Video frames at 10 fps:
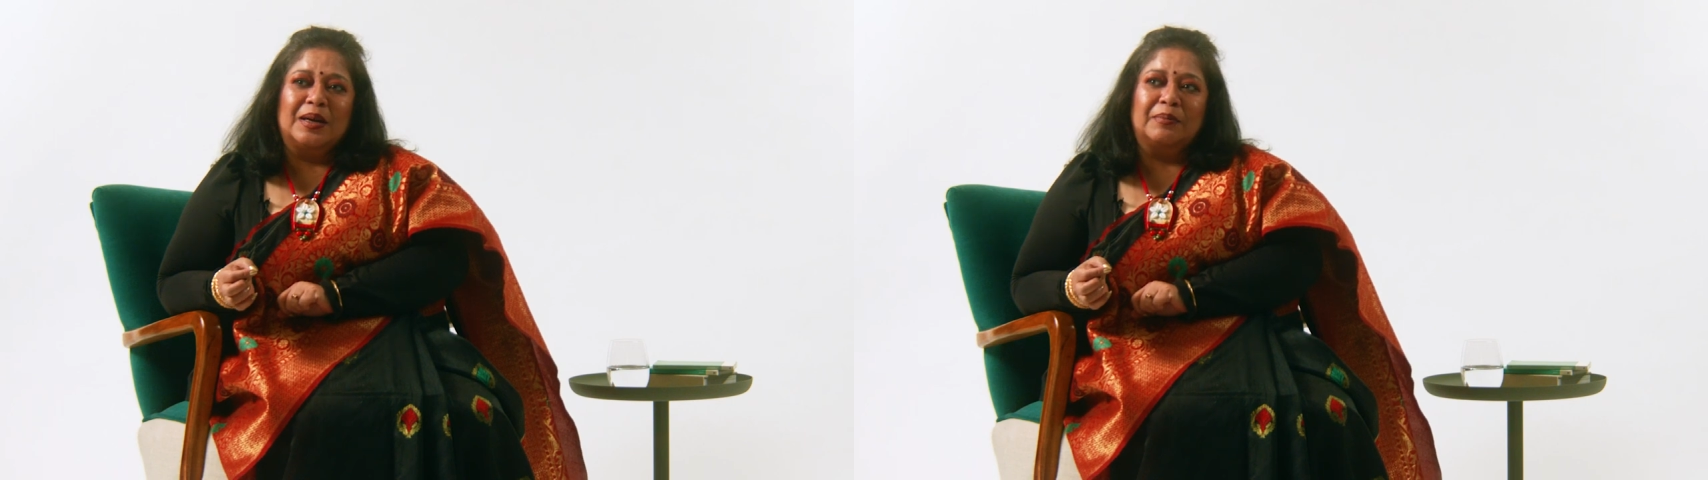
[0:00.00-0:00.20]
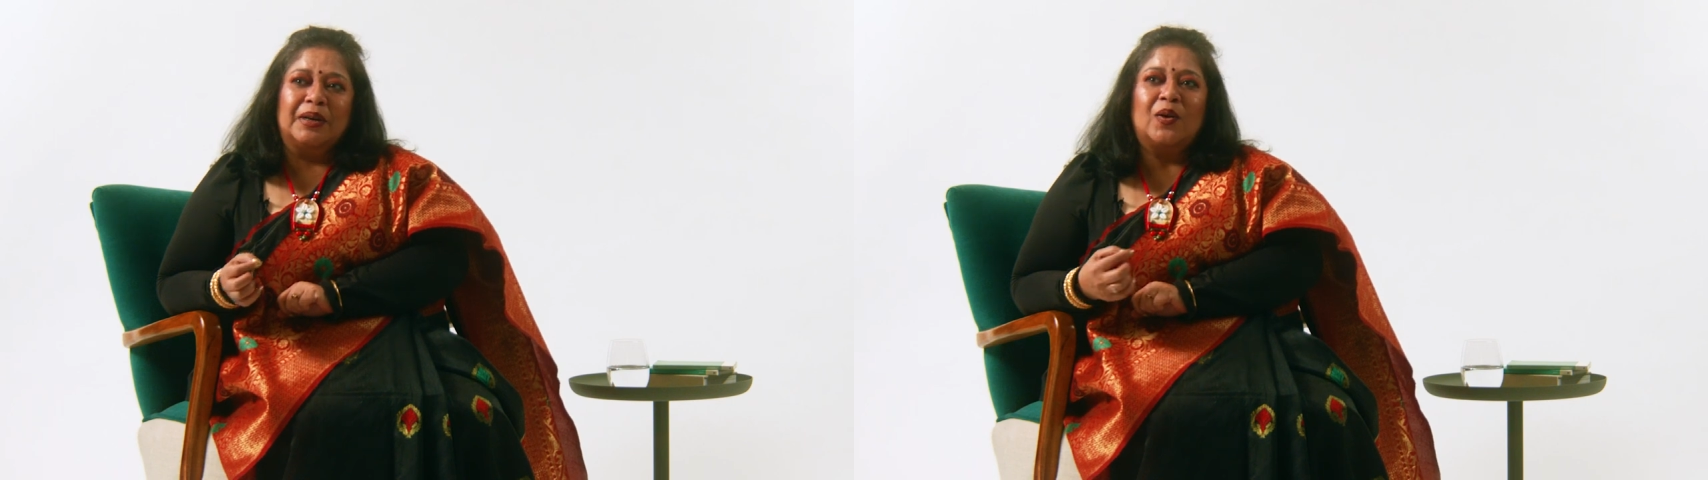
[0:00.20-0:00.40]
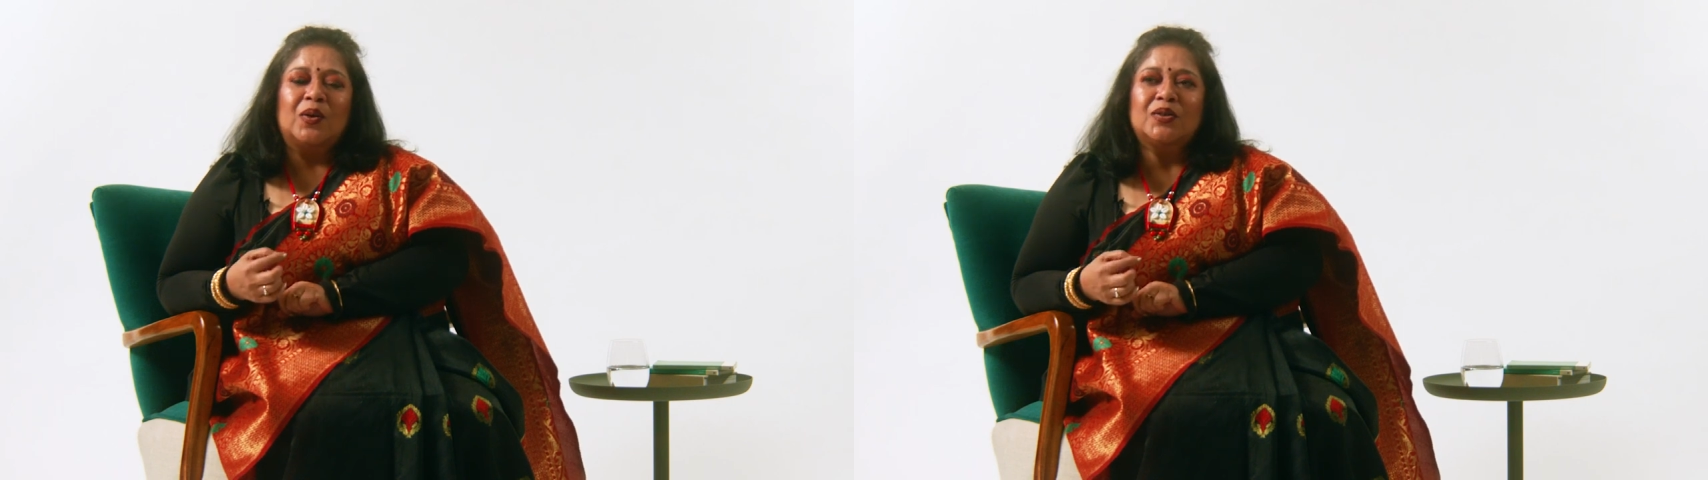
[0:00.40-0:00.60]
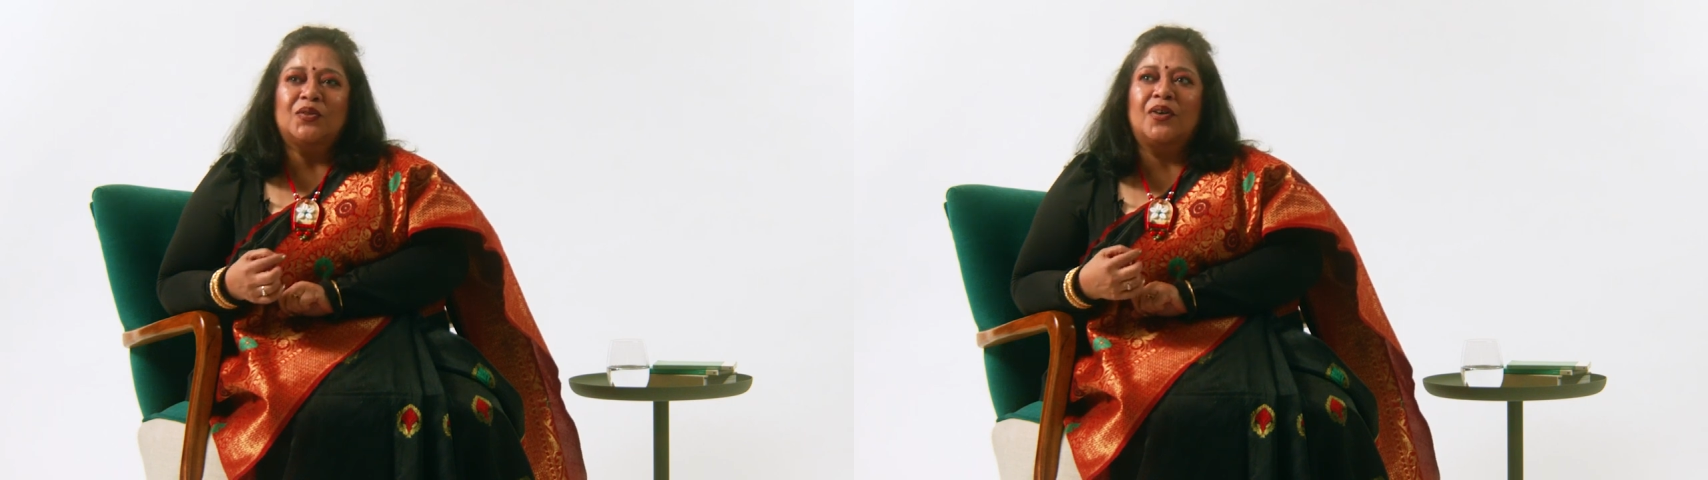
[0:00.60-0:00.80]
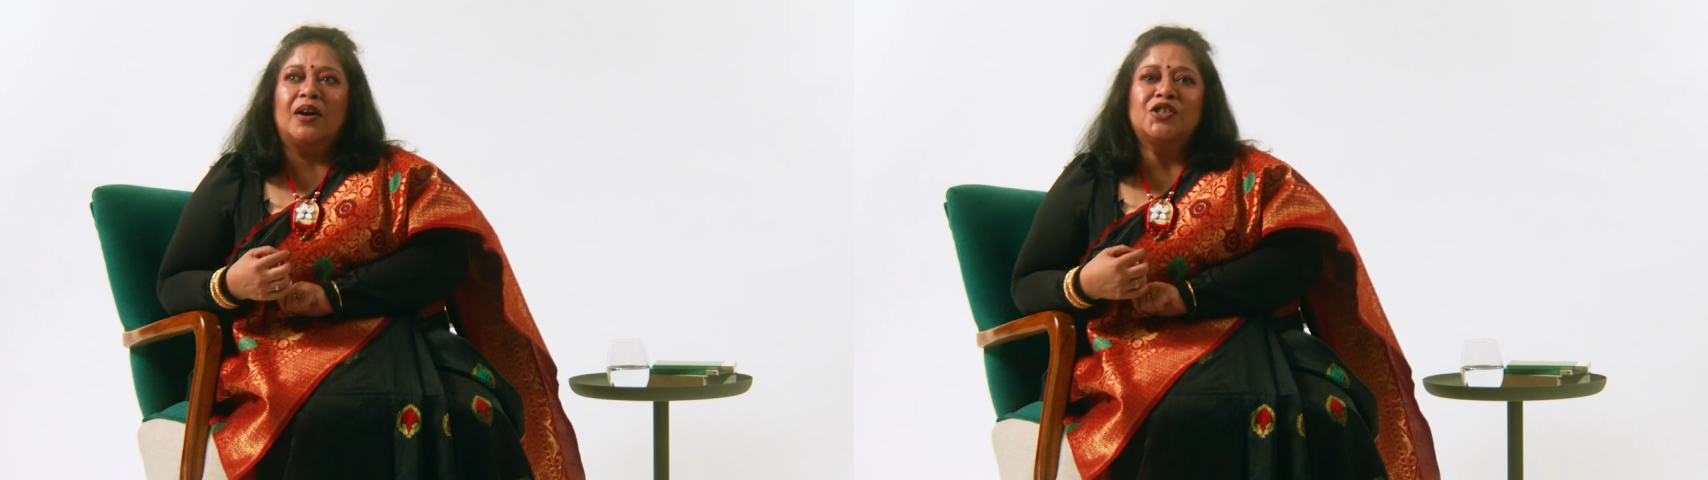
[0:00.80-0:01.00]
because of
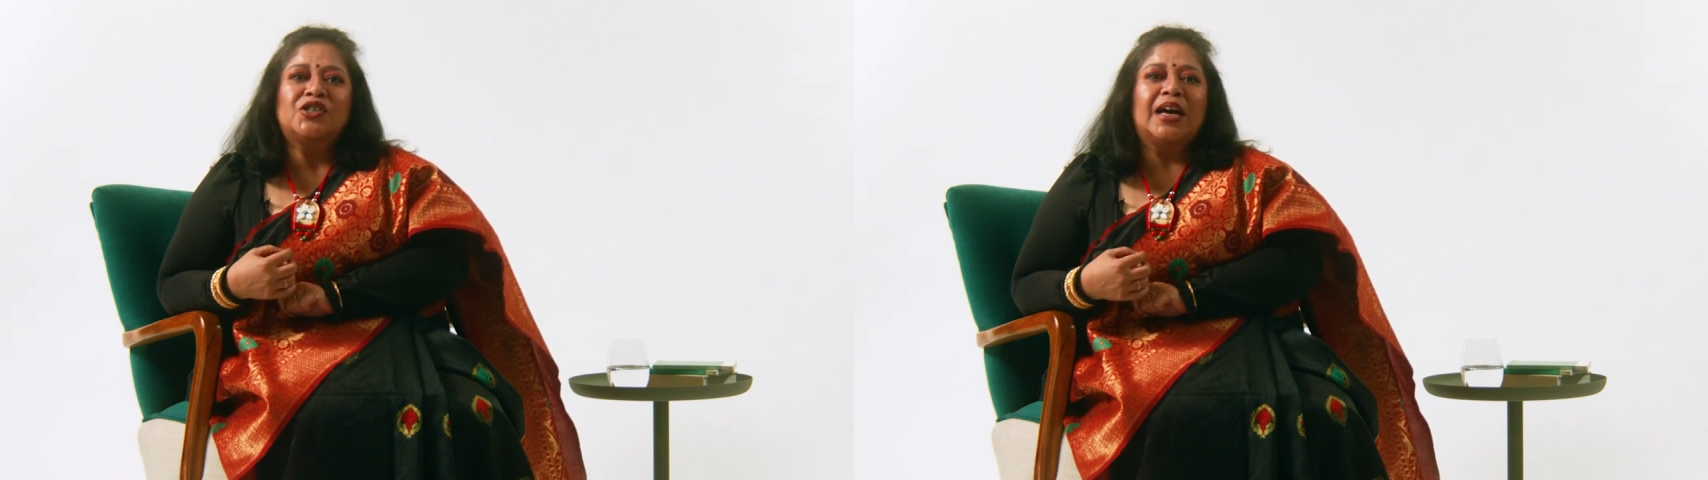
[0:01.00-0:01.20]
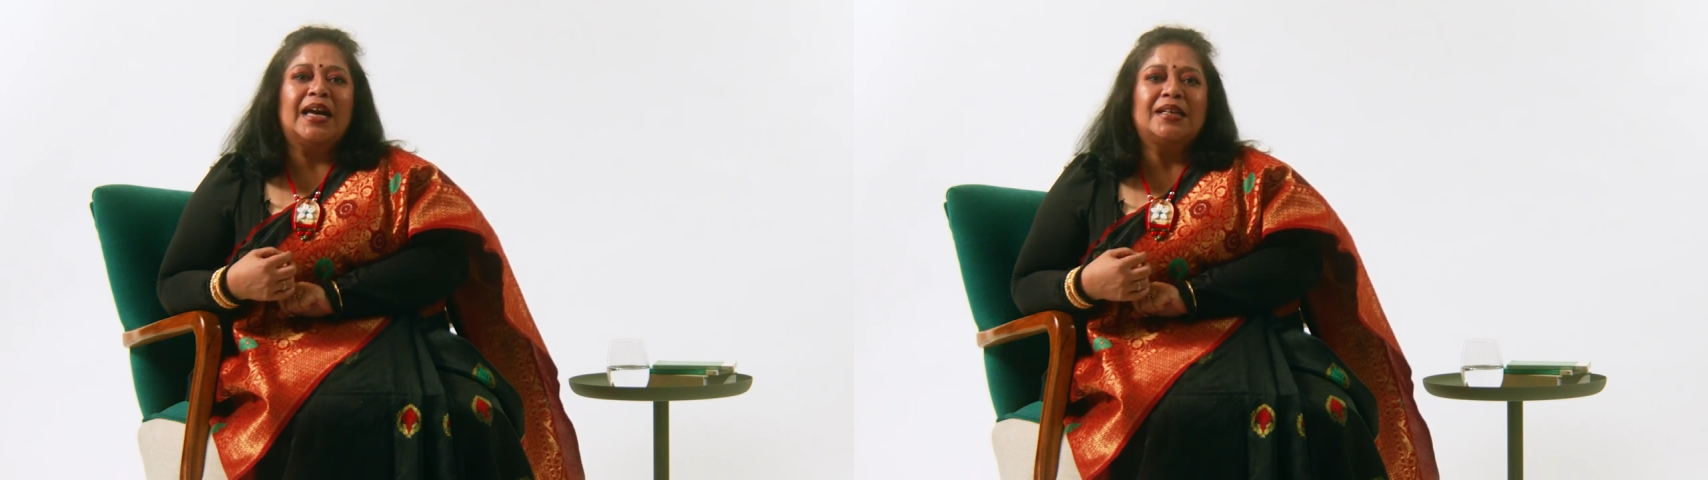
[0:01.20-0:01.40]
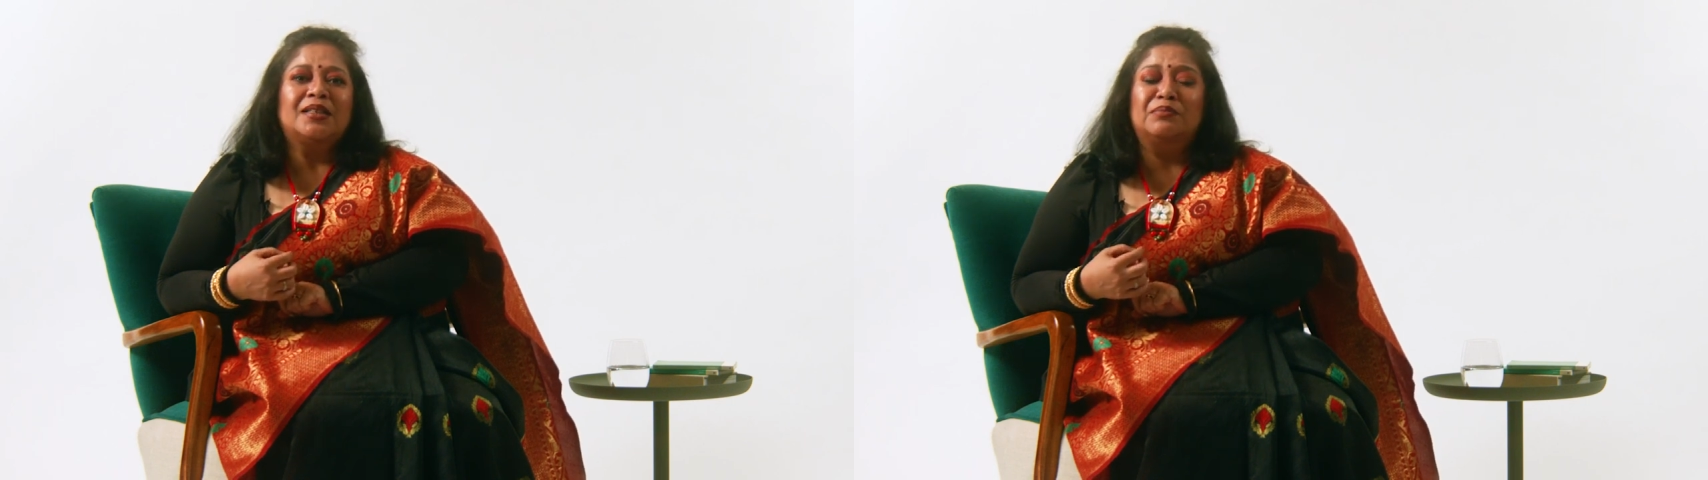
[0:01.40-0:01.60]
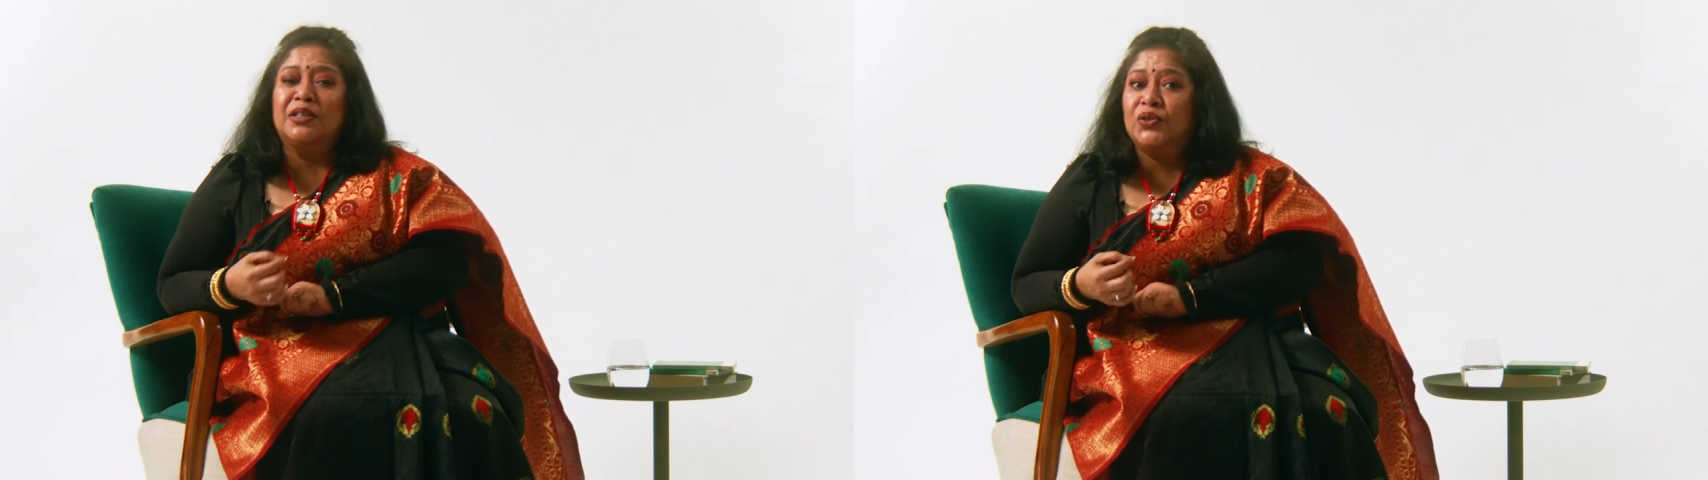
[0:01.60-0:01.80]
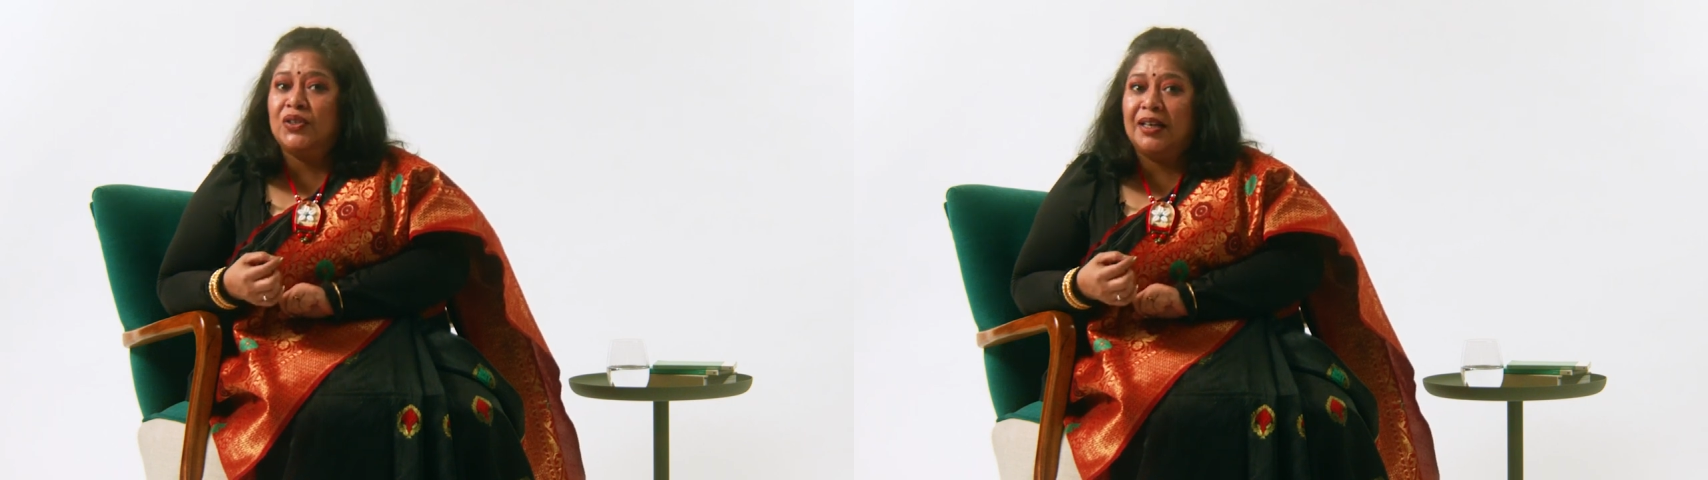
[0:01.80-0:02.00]
our shared
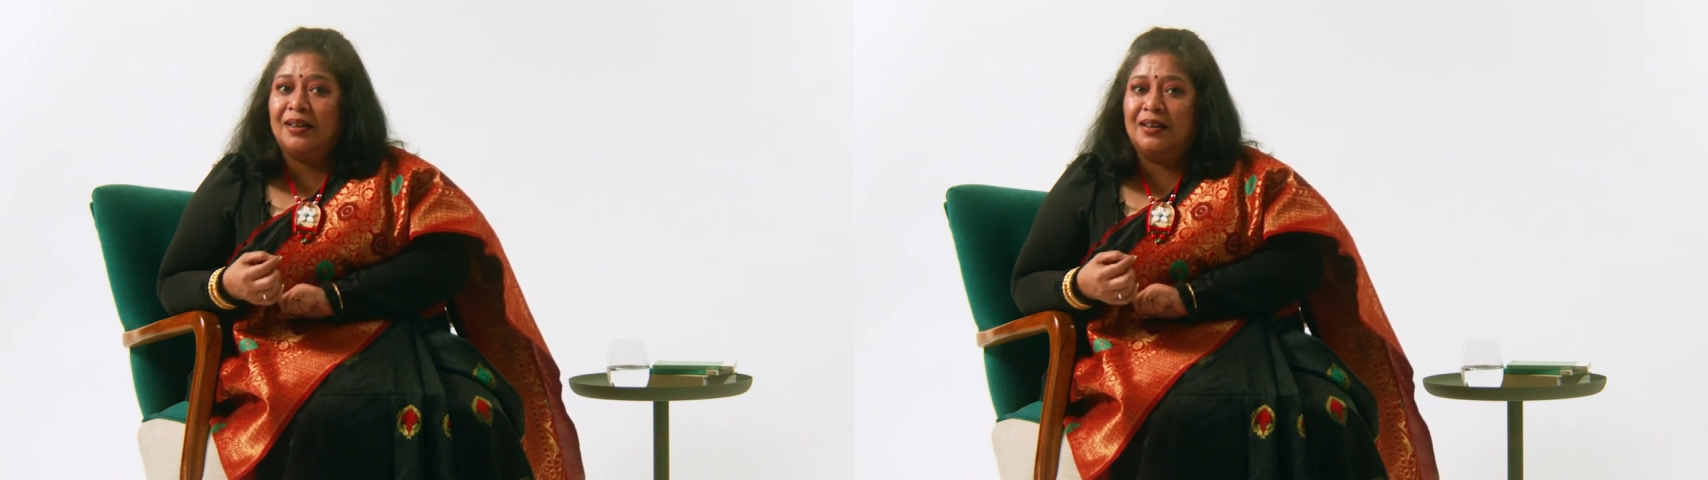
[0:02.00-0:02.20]
music,